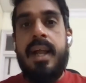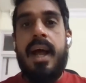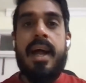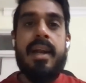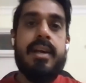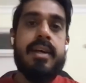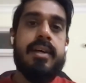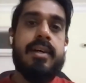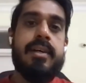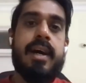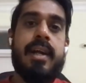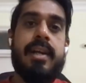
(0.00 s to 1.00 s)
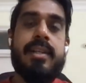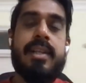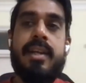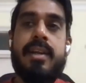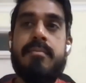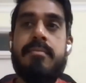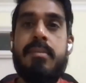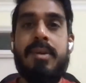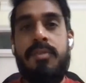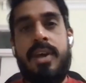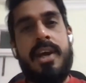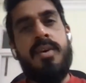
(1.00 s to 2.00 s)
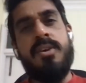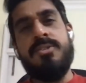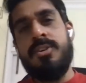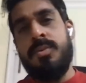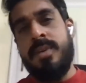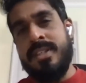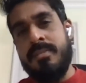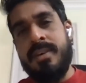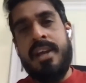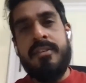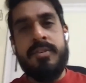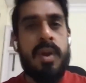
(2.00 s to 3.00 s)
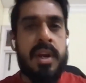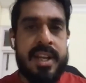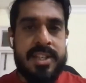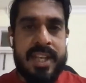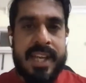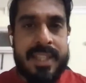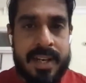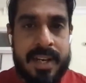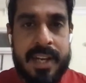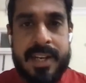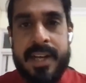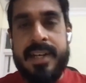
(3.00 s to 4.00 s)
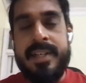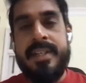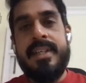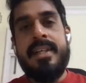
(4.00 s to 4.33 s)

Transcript: And then maybe we are also doing some kind of quality check in the data,